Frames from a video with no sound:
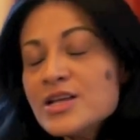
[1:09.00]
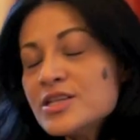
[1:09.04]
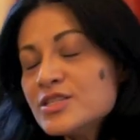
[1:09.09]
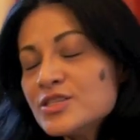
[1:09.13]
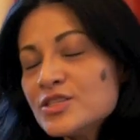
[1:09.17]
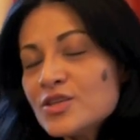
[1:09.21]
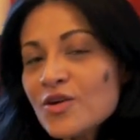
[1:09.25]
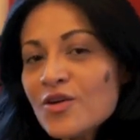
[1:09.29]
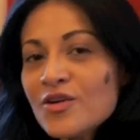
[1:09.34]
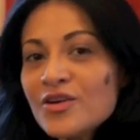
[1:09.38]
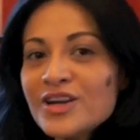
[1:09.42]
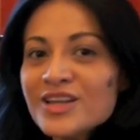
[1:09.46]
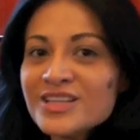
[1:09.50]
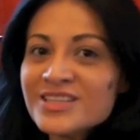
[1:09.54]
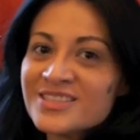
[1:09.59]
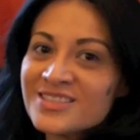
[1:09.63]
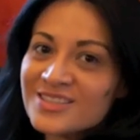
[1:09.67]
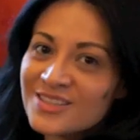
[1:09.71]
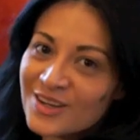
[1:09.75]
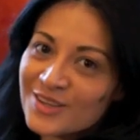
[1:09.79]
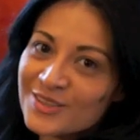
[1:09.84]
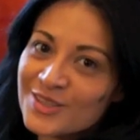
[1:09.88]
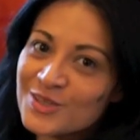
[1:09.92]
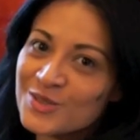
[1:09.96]
So let's
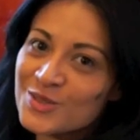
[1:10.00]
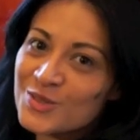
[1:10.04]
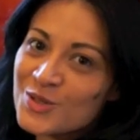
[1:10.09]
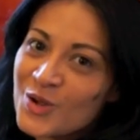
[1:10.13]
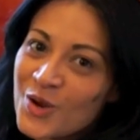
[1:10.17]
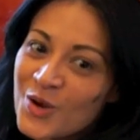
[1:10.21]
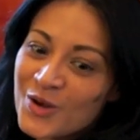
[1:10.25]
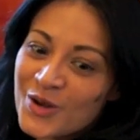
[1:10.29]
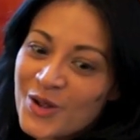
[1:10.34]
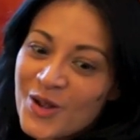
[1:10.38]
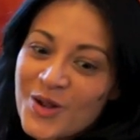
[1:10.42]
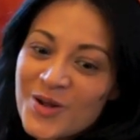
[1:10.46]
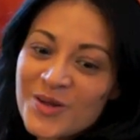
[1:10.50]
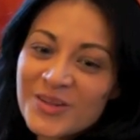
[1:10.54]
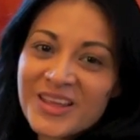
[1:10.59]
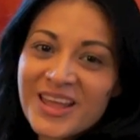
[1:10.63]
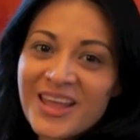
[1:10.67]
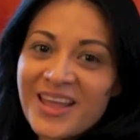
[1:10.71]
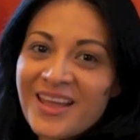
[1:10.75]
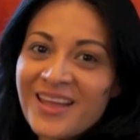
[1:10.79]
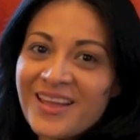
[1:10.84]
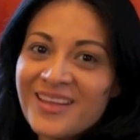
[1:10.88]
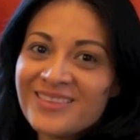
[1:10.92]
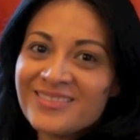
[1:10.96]
start the tutorial,
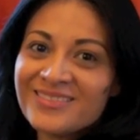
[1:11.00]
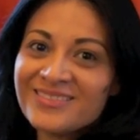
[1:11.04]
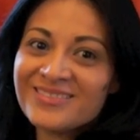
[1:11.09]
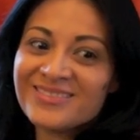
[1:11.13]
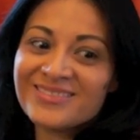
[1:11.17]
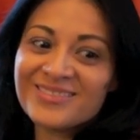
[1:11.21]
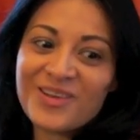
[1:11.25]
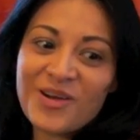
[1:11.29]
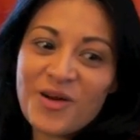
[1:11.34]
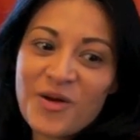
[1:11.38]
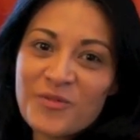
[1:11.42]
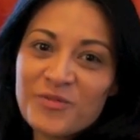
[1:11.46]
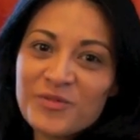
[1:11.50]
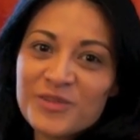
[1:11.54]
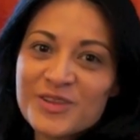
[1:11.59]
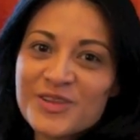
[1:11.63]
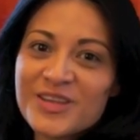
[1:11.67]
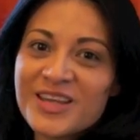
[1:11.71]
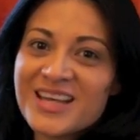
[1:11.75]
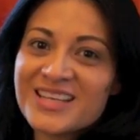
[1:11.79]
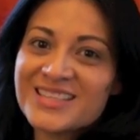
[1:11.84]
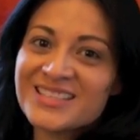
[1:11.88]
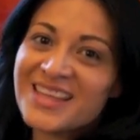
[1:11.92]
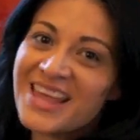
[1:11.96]
and hopefully
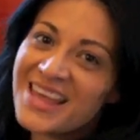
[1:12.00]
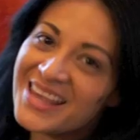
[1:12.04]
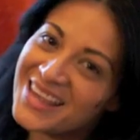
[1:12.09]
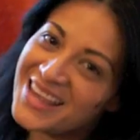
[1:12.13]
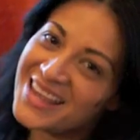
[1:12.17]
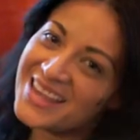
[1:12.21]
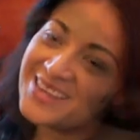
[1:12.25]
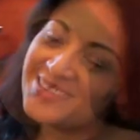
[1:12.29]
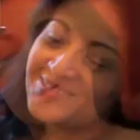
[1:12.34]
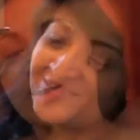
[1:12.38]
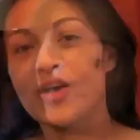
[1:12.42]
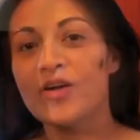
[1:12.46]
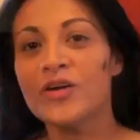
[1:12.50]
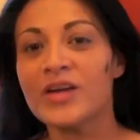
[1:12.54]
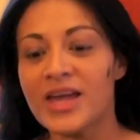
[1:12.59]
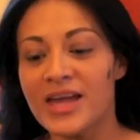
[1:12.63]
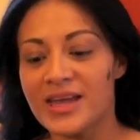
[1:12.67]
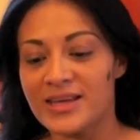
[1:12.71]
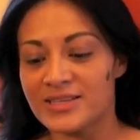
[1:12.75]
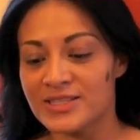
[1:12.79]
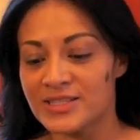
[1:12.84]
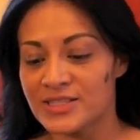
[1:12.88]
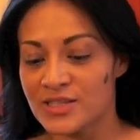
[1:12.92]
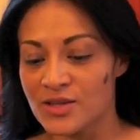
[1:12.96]
you guys like it.
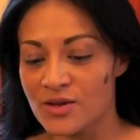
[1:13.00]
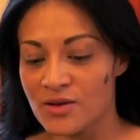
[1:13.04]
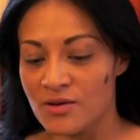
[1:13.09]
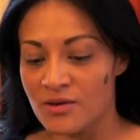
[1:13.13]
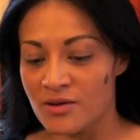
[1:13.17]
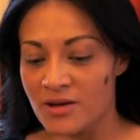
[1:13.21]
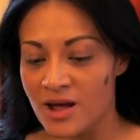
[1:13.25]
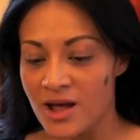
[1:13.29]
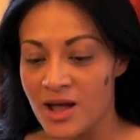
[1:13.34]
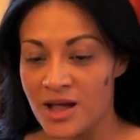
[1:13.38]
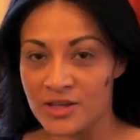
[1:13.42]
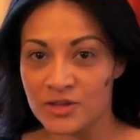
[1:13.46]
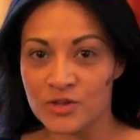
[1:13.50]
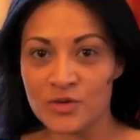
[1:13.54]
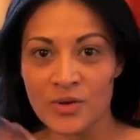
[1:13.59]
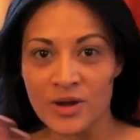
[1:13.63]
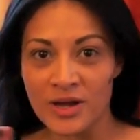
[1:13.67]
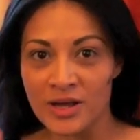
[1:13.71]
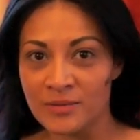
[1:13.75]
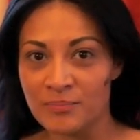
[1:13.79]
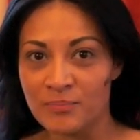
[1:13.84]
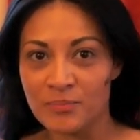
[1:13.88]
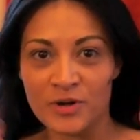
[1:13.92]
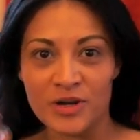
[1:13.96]
Okay, so I know
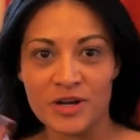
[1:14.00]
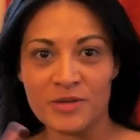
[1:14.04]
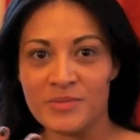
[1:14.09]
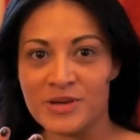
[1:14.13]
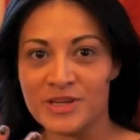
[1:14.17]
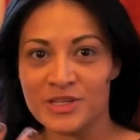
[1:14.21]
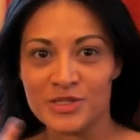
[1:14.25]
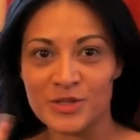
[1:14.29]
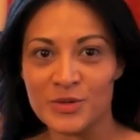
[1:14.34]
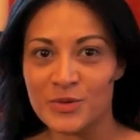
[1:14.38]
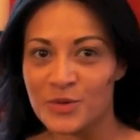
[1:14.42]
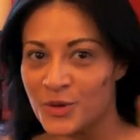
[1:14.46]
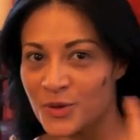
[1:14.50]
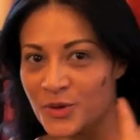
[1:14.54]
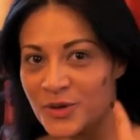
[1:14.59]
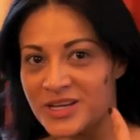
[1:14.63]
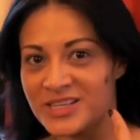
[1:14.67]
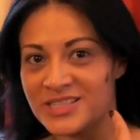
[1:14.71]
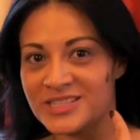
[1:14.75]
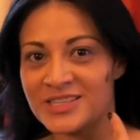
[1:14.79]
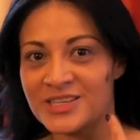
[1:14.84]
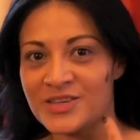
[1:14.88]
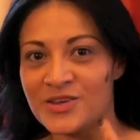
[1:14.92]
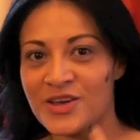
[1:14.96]
I pretty much look
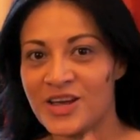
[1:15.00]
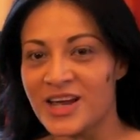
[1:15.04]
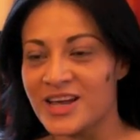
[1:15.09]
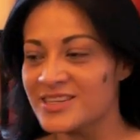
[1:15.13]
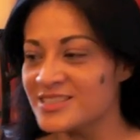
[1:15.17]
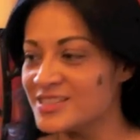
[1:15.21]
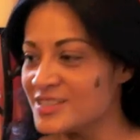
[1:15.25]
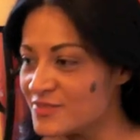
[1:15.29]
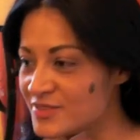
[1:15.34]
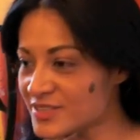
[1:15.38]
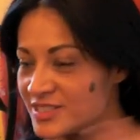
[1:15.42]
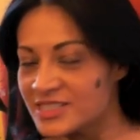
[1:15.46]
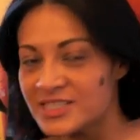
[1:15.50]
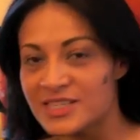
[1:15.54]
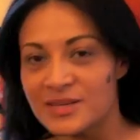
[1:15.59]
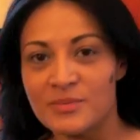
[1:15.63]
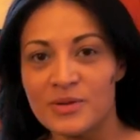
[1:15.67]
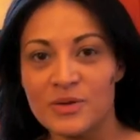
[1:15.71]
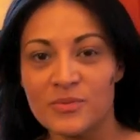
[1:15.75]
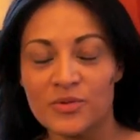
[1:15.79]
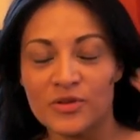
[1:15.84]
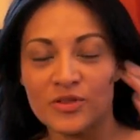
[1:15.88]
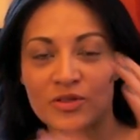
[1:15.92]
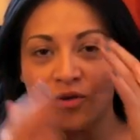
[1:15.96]
crazy. You guys never see
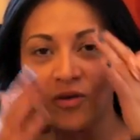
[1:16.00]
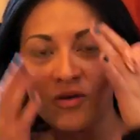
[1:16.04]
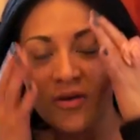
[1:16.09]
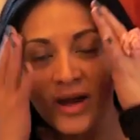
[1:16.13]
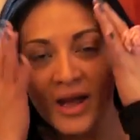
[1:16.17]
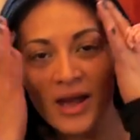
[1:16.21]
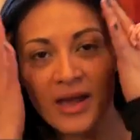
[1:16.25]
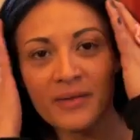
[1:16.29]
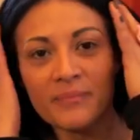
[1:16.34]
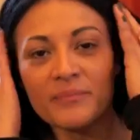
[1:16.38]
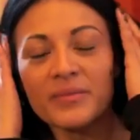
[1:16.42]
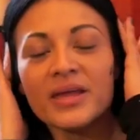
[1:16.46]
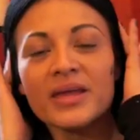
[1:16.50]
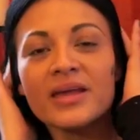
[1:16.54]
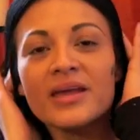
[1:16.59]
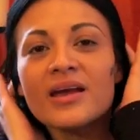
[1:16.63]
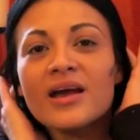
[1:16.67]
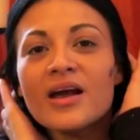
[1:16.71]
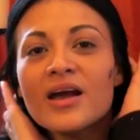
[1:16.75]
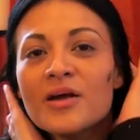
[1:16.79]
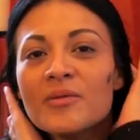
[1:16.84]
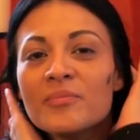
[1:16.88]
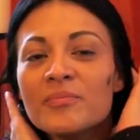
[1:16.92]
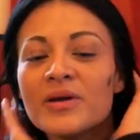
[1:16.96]
me with no eye
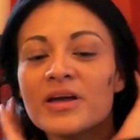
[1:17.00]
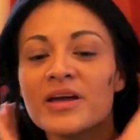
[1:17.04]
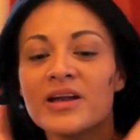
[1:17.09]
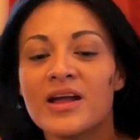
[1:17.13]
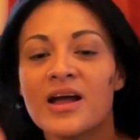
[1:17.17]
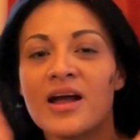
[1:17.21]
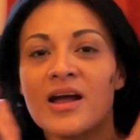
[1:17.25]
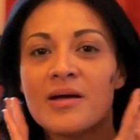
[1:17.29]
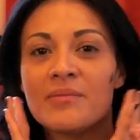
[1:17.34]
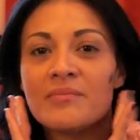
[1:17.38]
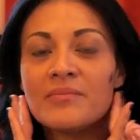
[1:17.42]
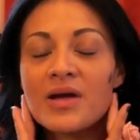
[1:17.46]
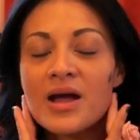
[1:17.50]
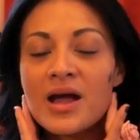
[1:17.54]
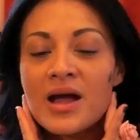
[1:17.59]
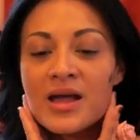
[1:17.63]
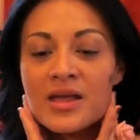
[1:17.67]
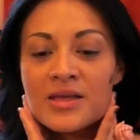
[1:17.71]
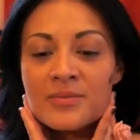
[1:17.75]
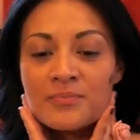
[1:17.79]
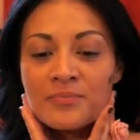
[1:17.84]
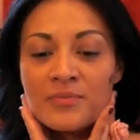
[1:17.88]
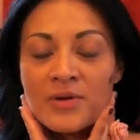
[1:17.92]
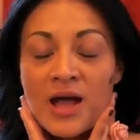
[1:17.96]
makeup, but
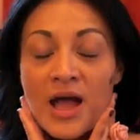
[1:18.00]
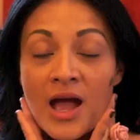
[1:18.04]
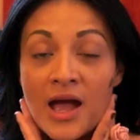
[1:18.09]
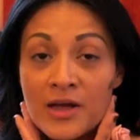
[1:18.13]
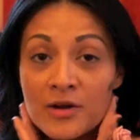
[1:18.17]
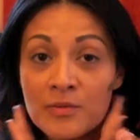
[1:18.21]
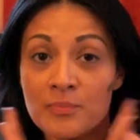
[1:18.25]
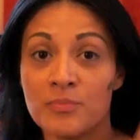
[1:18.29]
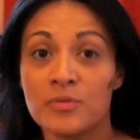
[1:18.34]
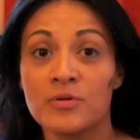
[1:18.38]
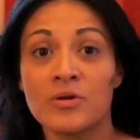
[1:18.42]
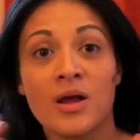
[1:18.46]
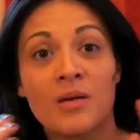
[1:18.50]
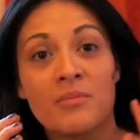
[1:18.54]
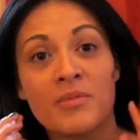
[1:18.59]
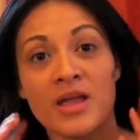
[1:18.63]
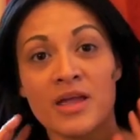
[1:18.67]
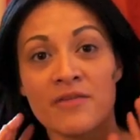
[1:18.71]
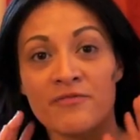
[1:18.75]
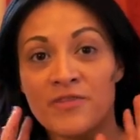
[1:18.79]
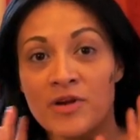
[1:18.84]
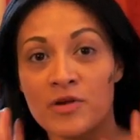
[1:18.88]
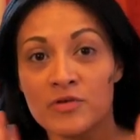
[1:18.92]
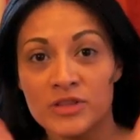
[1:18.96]
I had to put on
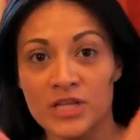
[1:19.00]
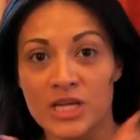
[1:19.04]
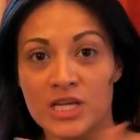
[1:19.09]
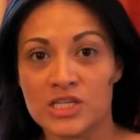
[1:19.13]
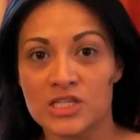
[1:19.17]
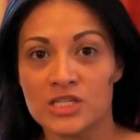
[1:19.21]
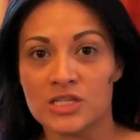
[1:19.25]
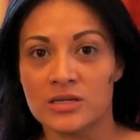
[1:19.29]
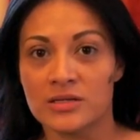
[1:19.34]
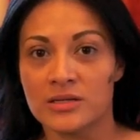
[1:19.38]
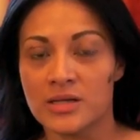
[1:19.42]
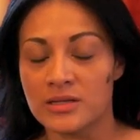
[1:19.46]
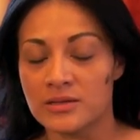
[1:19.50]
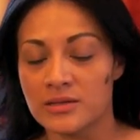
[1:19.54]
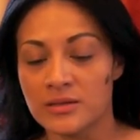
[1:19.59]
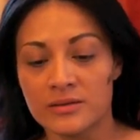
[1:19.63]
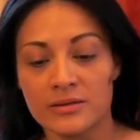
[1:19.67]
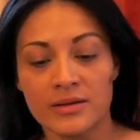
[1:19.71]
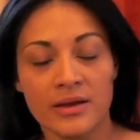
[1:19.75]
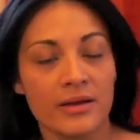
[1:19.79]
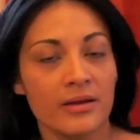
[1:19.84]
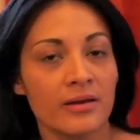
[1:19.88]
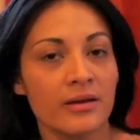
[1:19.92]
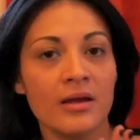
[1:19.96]
my foundation. I
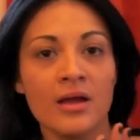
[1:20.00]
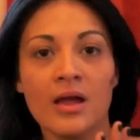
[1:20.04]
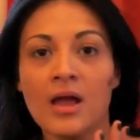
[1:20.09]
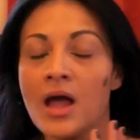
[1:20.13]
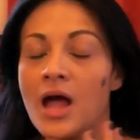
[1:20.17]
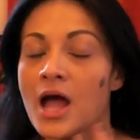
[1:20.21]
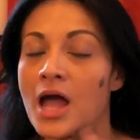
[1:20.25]
did that.